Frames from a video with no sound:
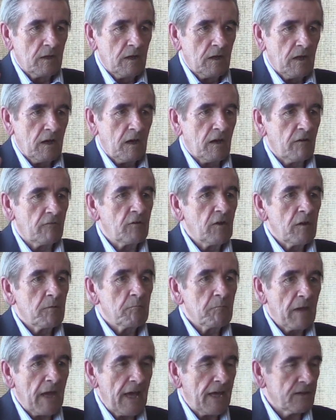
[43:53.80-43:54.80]
of
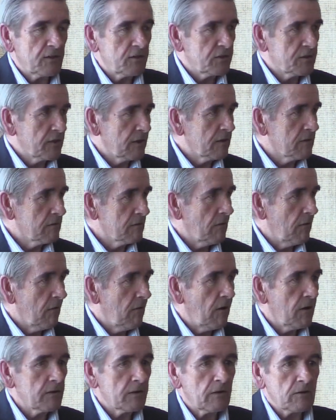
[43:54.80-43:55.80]
managing
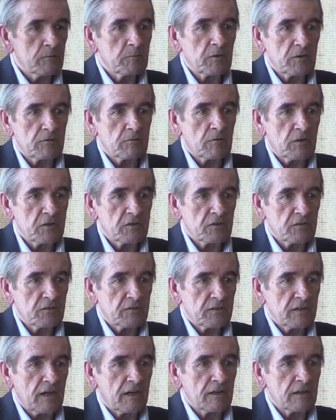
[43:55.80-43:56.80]
all elements of Russian
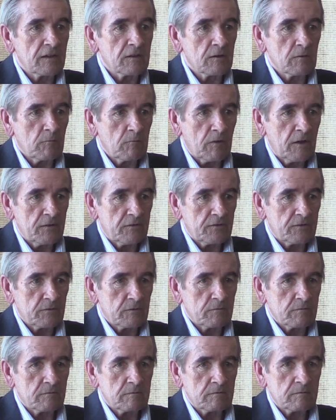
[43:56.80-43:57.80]
society that it wants to,
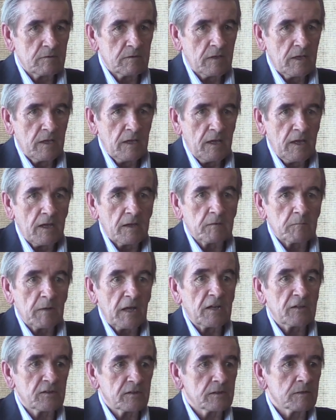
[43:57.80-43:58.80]
and
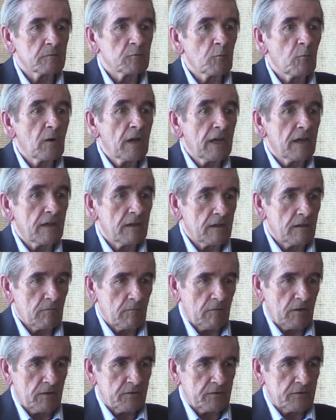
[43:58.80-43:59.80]
managing them the way it
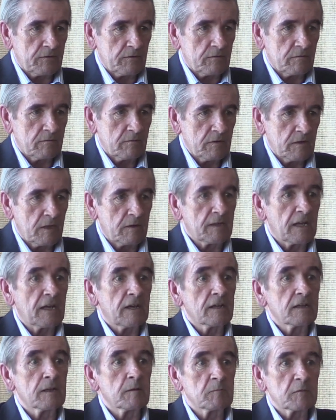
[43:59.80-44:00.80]
wants to, and
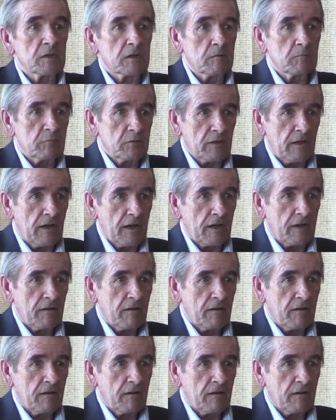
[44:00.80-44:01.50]
getting them to comply.